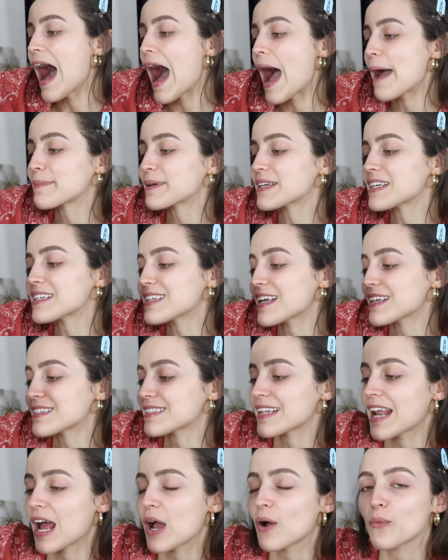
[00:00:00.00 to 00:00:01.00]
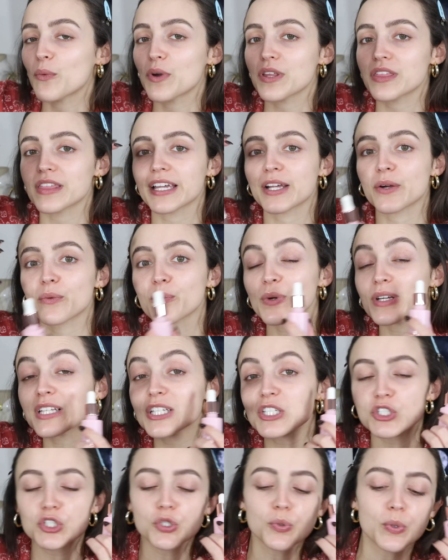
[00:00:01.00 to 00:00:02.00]
I'm gonna test it out with like a
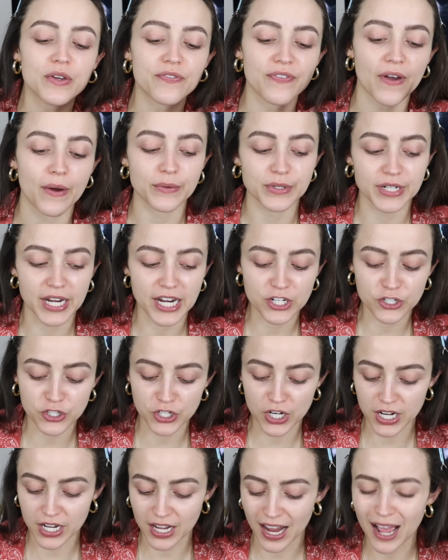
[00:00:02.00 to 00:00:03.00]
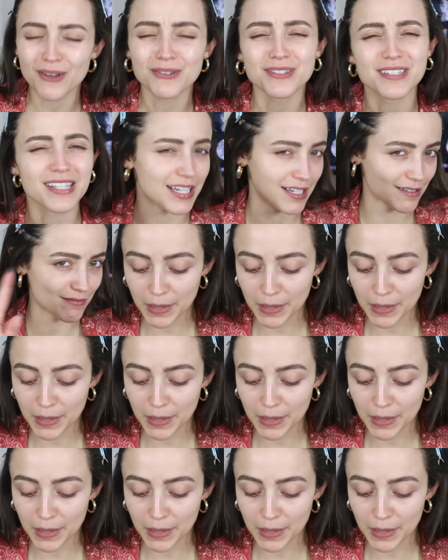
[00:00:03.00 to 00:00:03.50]
really dewy foundation. I'll see.